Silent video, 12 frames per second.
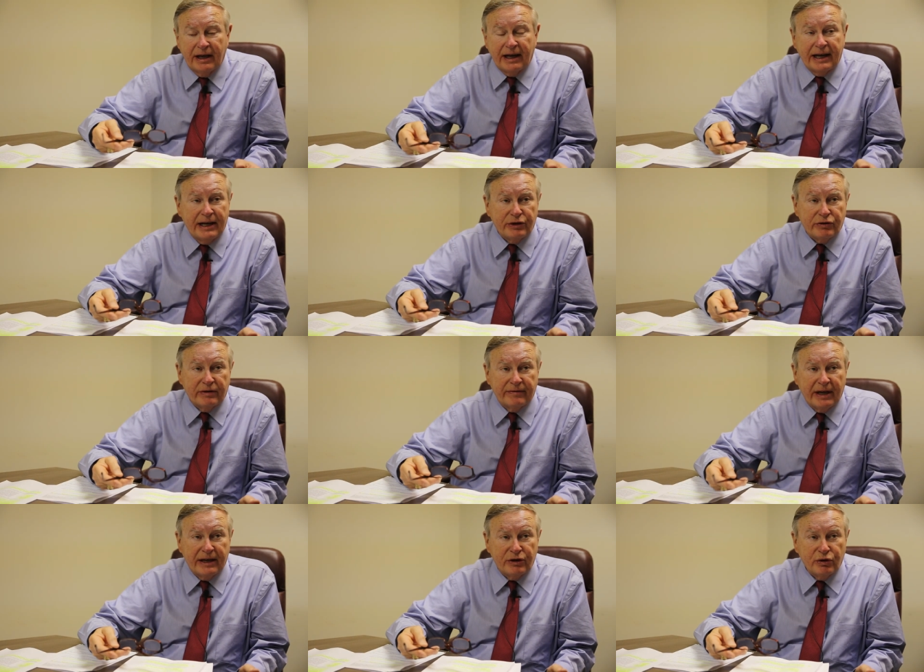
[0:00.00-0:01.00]
had a history
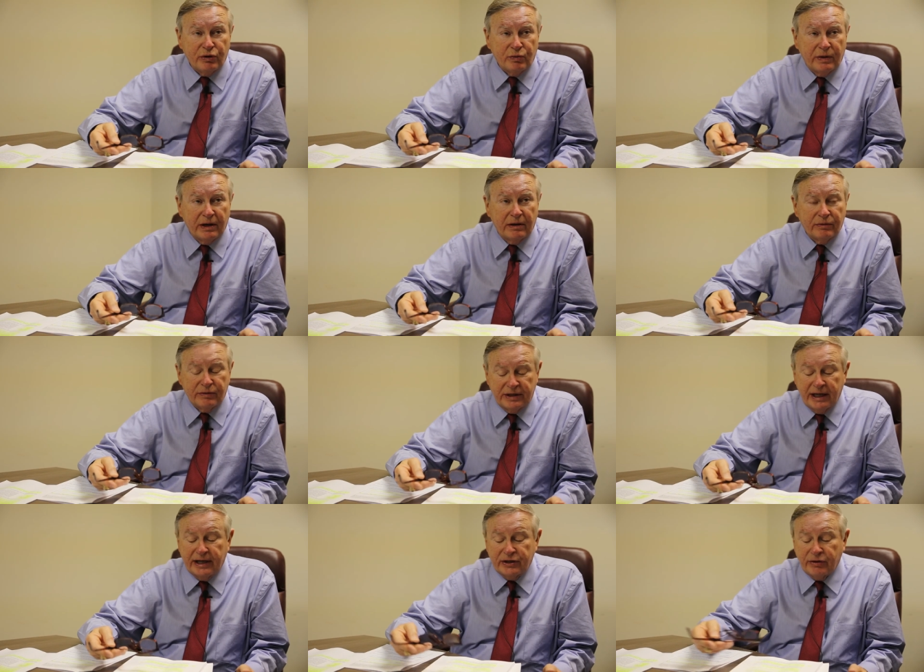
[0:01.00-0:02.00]
of not doing well on
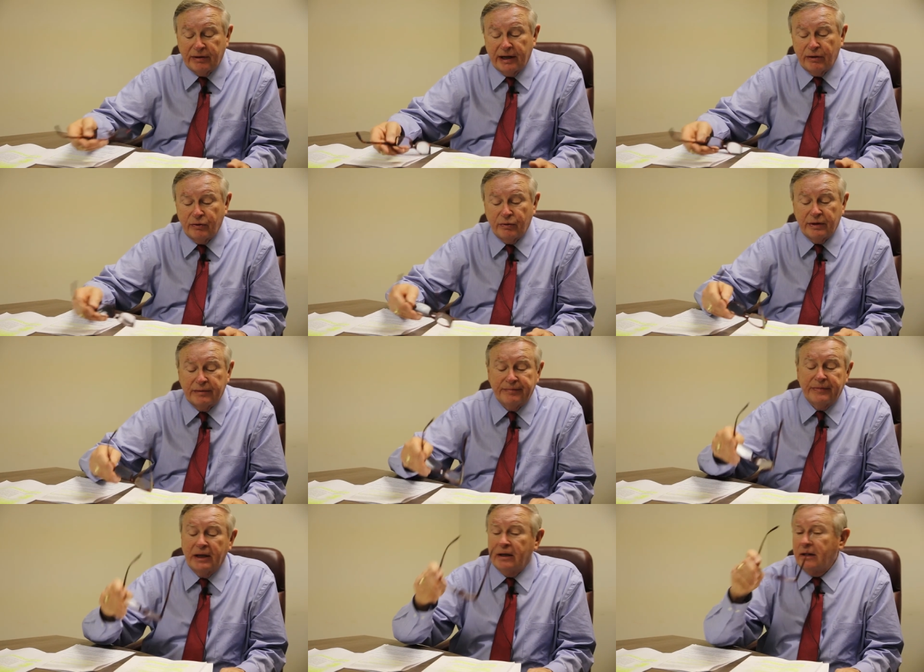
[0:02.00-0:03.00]
tests, so they don't want
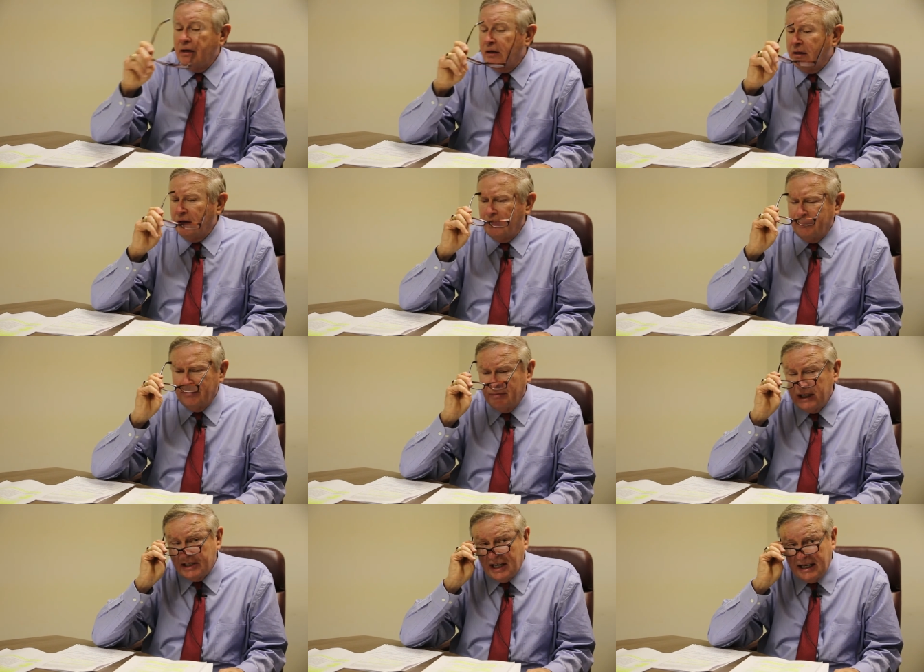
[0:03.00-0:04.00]
to uh,
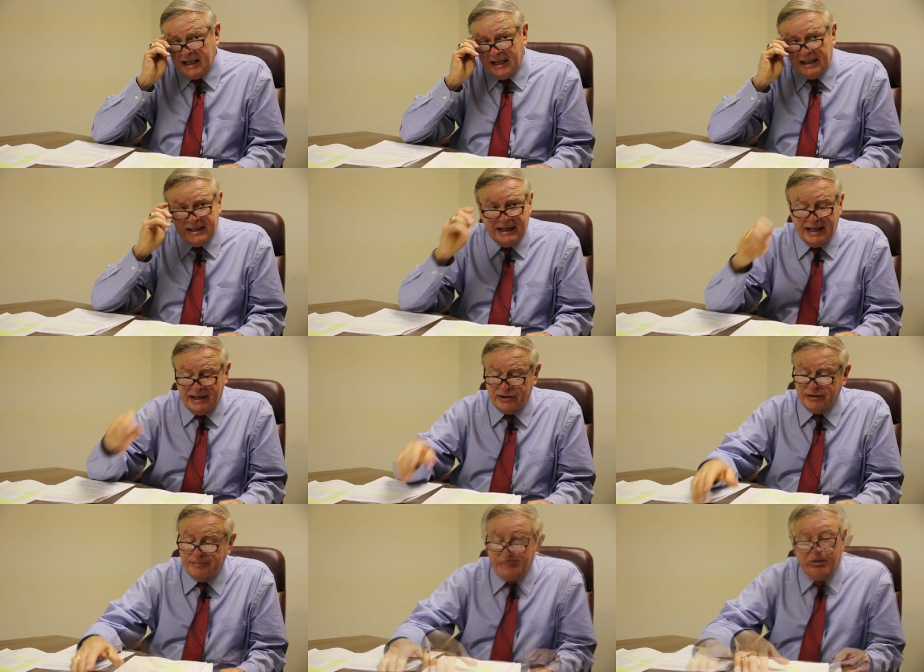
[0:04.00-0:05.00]
be taking
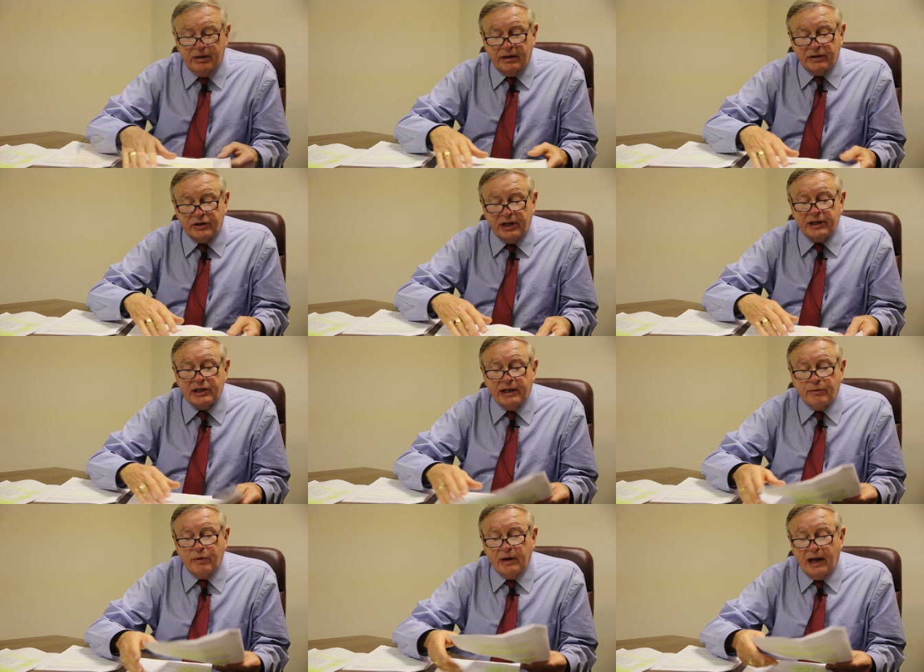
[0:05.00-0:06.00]
tests.
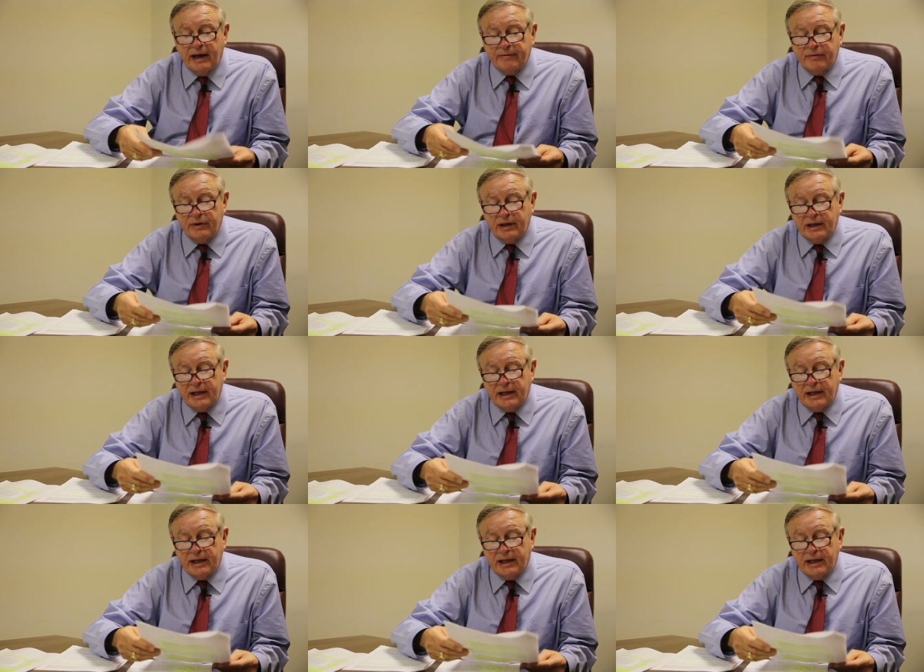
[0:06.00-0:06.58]
Essentially, we like for the